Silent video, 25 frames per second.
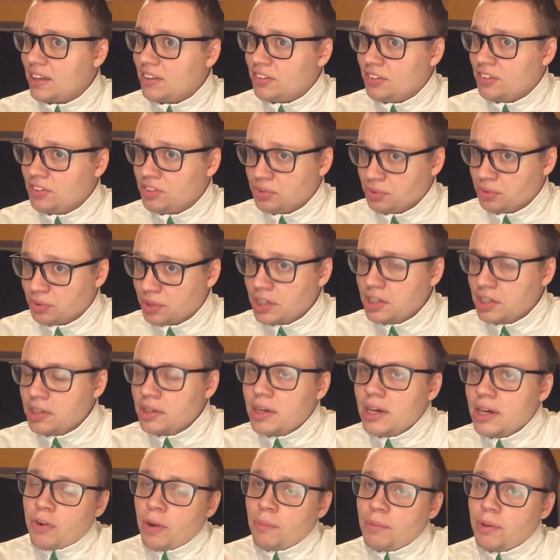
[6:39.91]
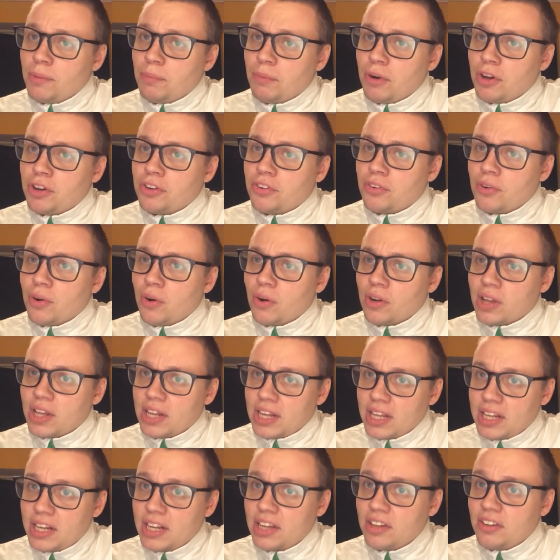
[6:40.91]
Suzuki from the Montreal
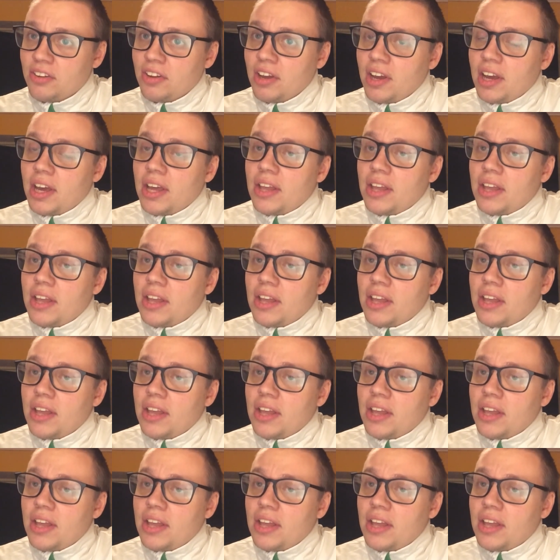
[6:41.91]
Canadiens.